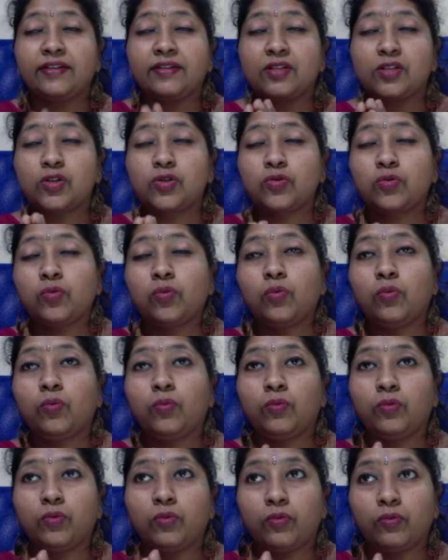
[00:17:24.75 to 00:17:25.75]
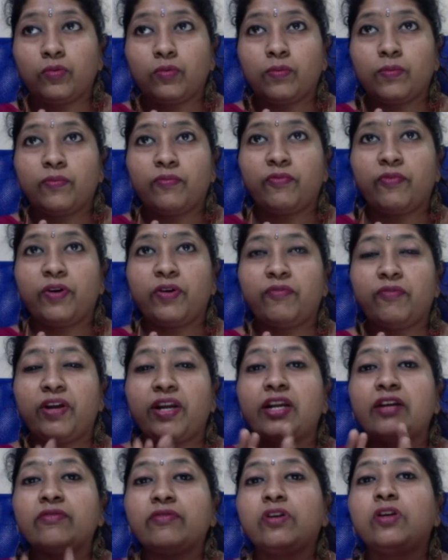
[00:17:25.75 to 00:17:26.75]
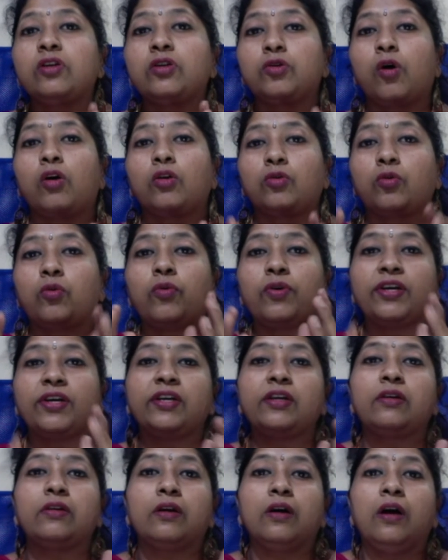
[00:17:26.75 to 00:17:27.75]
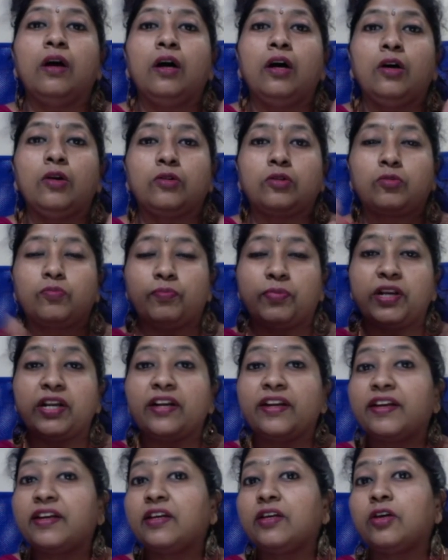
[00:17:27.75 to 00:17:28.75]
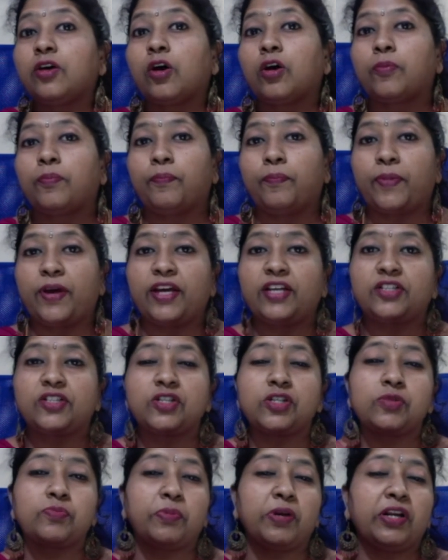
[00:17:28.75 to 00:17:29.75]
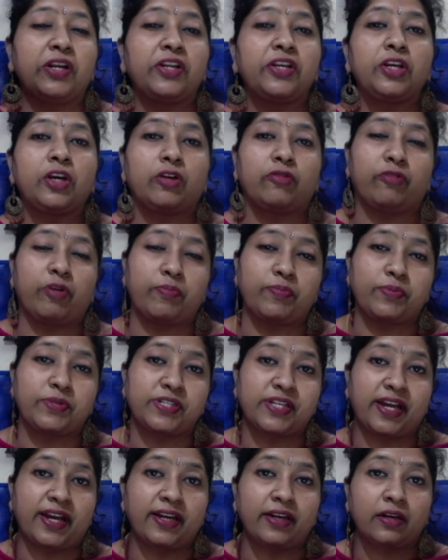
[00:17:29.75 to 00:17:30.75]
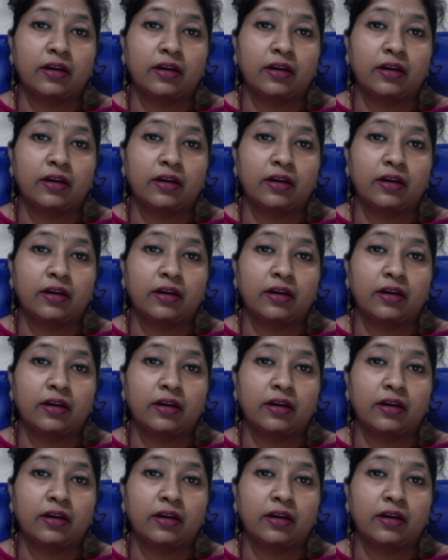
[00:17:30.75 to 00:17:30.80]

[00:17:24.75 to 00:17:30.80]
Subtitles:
So whenever you are building your pages, building your website,